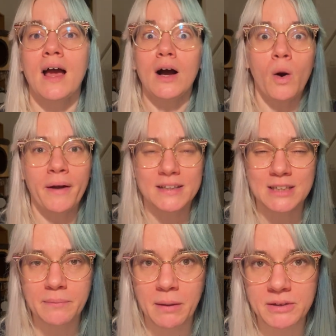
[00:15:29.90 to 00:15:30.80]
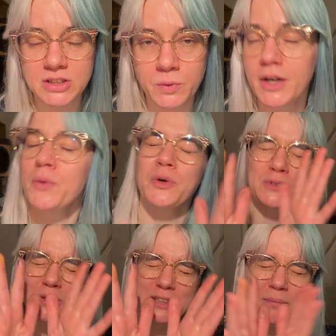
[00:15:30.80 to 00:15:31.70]
Oh my God, tell me how much I won. Oh no,
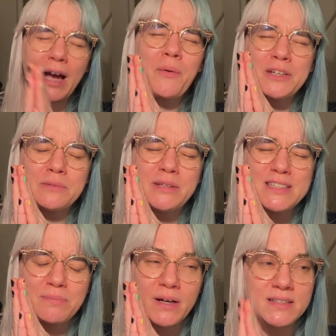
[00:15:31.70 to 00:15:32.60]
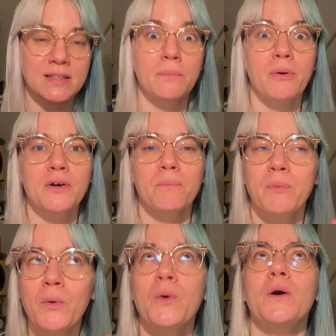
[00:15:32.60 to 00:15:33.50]
don't tell me. I wanted to be a surprise. And the
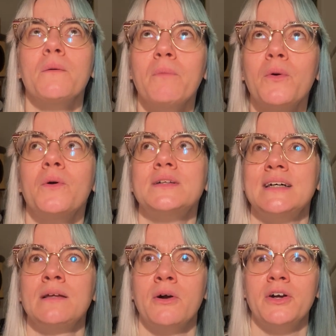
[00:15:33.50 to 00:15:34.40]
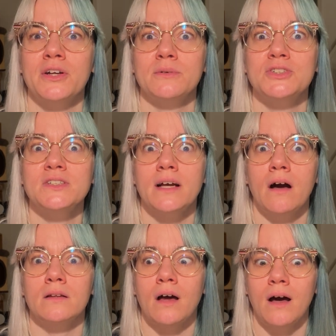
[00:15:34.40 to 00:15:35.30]
poor telemarketer was just like,
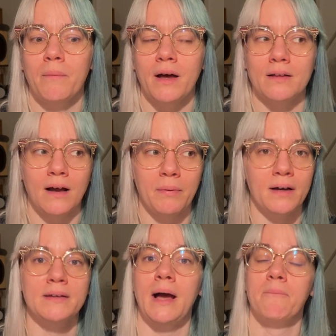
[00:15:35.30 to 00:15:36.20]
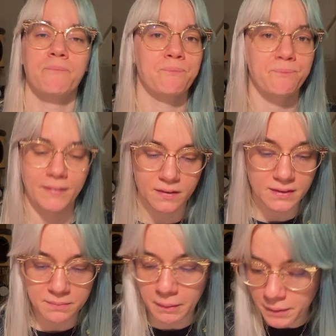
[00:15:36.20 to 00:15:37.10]
yeah. So
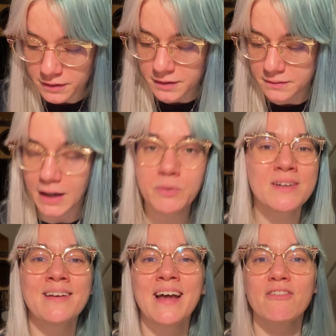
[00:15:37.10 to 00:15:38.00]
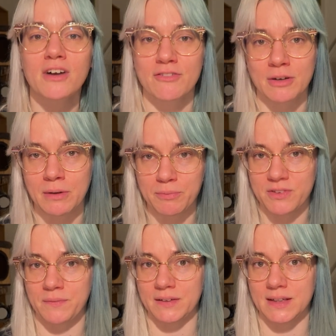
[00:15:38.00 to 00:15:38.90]
that's my mother. I would never have come up with
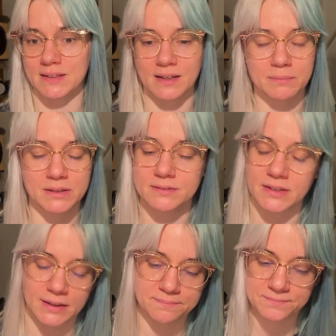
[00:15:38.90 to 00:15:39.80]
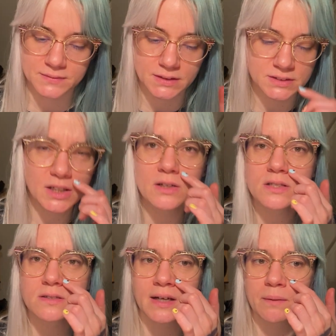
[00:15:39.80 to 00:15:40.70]
something like that, but yeah. She also is
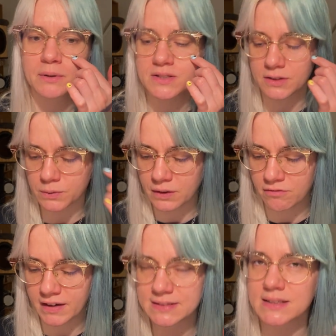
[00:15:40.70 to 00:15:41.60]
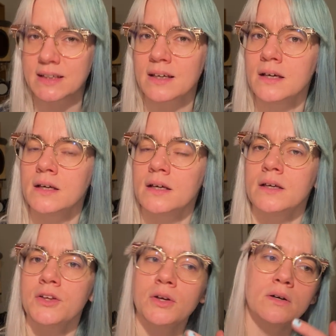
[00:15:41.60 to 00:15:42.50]
the kind of person who invites, like,
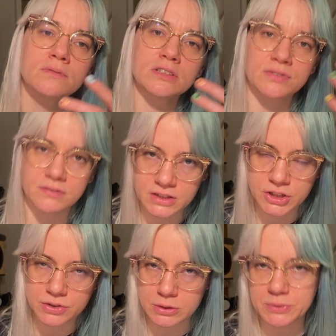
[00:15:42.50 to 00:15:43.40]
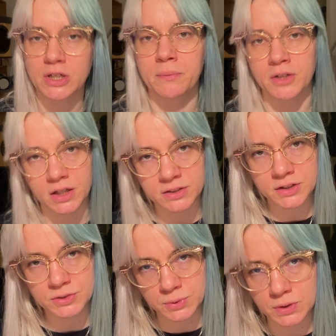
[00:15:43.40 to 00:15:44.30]
you know, different religious groups come knocking the
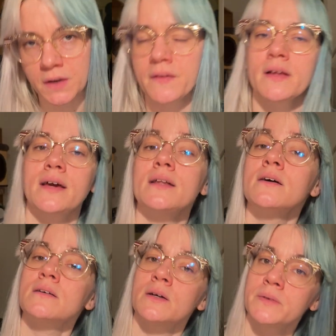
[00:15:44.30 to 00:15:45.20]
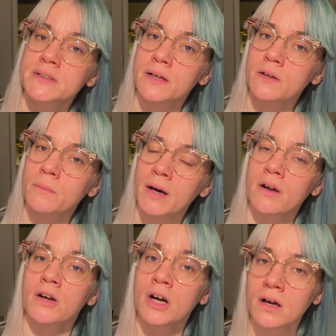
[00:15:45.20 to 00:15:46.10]
door and they're like, hello, can we tell you about our
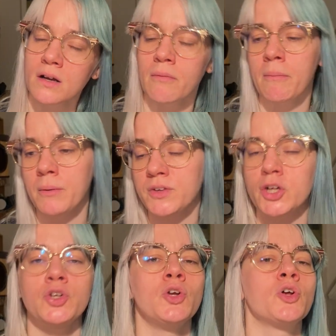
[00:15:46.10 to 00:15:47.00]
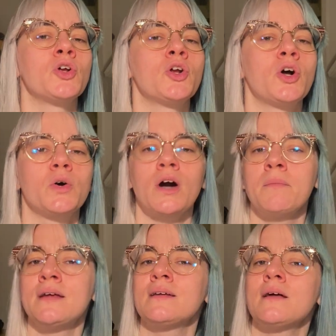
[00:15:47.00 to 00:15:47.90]
God? And my mom's like, no, come
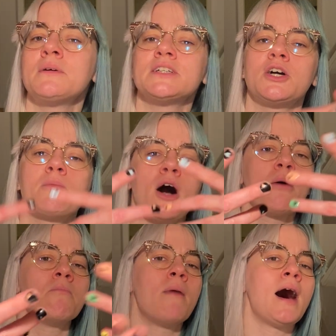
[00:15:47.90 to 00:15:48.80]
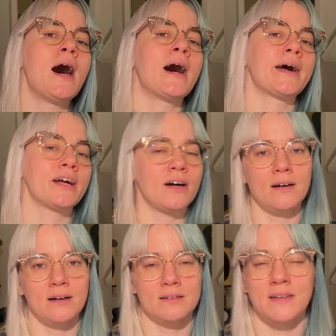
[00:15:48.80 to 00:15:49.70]
in and let me tell you about my
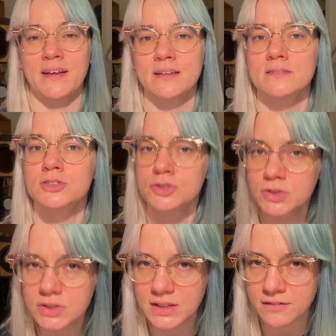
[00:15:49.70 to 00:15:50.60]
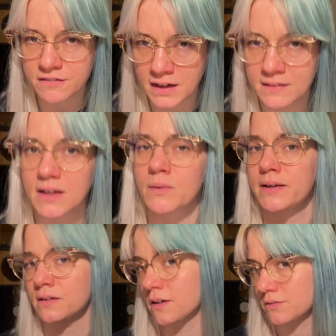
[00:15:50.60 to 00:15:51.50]
God. And they usually find that quite
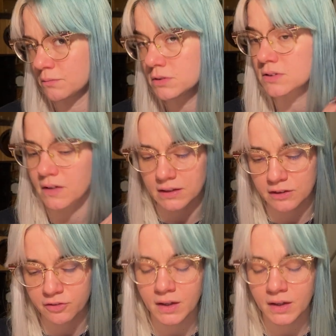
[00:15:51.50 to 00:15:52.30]
uncomfortable, so they leave.